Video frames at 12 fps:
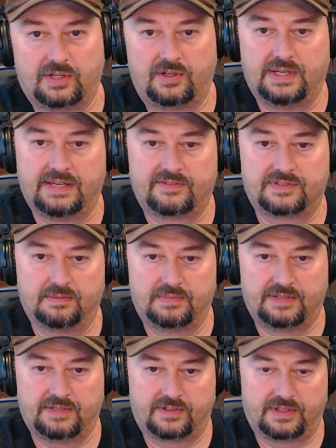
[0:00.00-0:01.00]
have some
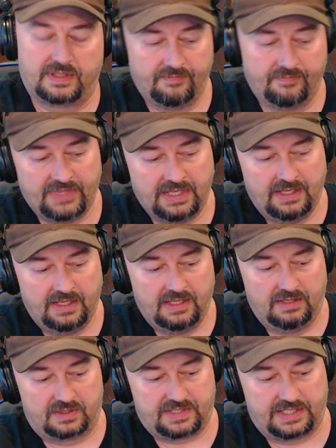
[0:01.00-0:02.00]
different,
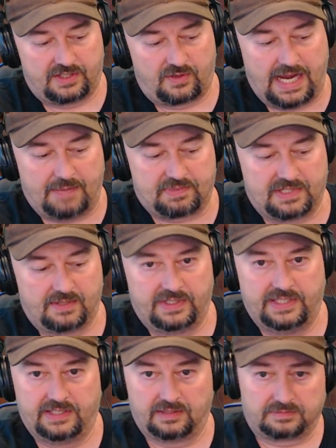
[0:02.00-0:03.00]
looks like traps that are in
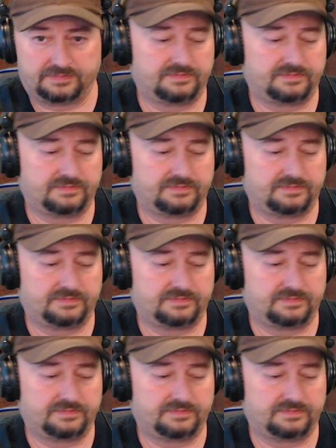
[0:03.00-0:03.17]
here,